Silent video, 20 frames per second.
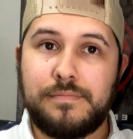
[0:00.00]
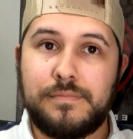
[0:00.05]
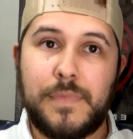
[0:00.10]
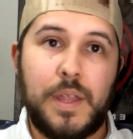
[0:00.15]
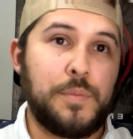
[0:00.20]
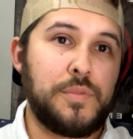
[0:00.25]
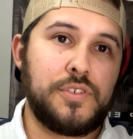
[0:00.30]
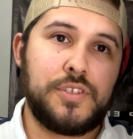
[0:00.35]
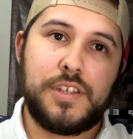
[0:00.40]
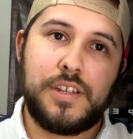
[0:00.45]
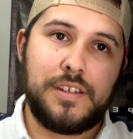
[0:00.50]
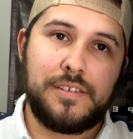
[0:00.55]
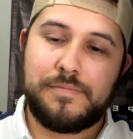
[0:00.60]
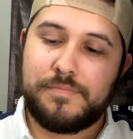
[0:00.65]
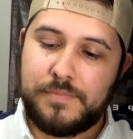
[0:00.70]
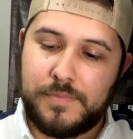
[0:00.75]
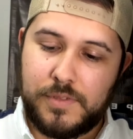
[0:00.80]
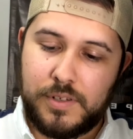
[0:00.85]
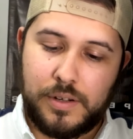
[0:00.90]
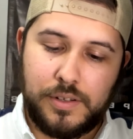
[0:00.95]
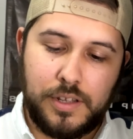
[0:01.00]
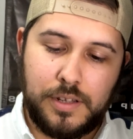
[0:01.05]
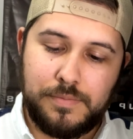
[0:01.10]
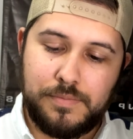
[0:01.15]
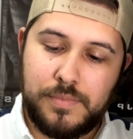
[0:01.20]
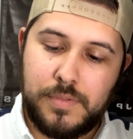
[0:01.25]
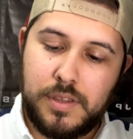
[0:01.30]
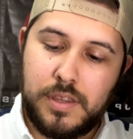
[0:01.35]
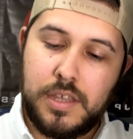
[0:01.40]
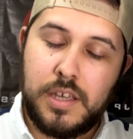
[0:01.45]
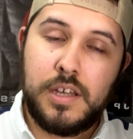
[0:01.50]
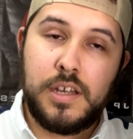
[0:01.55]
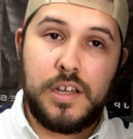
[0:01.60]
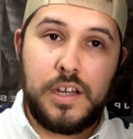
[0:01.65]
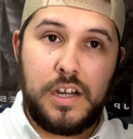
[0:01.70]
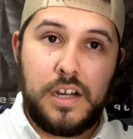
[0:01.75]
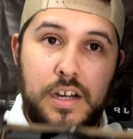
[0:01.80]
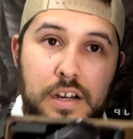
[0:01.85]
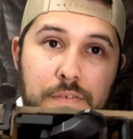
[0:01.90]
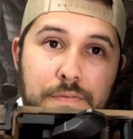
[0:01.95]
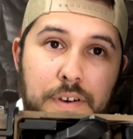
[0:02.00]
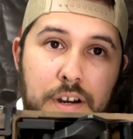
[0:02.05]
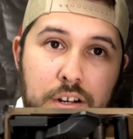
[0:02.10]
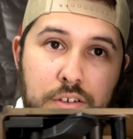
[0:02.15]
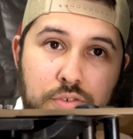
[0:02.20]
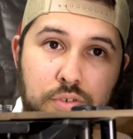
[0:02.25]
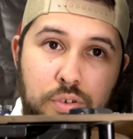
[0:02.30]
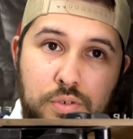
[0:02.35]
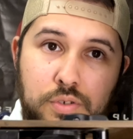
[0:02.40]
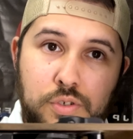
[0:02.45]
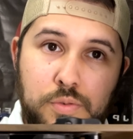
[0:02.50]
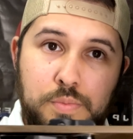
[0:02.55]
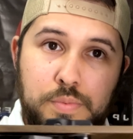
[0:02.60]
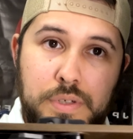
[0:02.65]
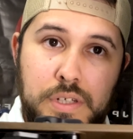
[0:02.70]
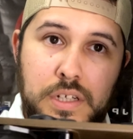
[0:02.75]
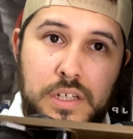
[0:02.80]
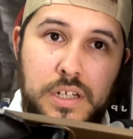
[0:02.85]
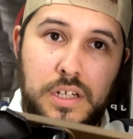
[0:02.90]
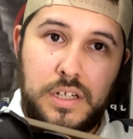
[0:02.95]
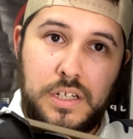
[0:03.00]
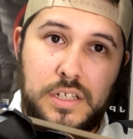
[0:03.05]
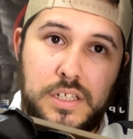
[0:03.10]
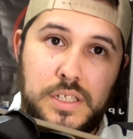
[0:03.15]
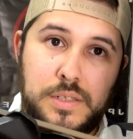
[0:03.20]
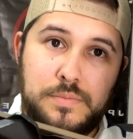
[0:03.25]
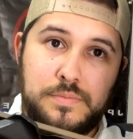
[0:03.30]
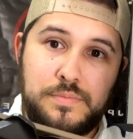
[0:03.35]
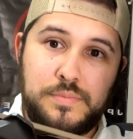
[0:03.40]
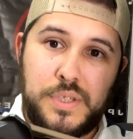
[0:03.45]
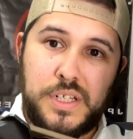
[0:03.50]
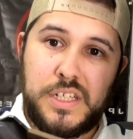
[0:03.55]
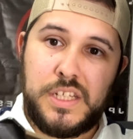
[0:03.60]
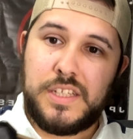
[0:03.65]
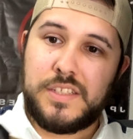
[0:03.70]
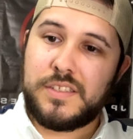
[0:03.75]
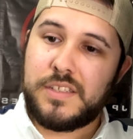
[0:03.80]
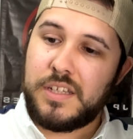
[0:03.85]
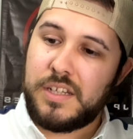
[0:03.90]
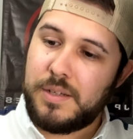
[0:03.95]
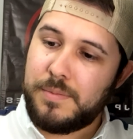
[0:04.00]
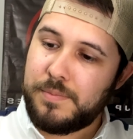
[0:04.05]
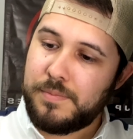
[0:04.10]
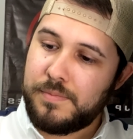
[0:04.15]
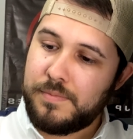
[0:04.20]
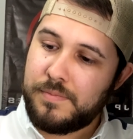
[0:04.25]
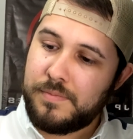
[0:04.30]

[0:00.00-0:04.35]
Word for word: I'm just kidding. Not done. Uh, fire control group. Um, pretty neat setup.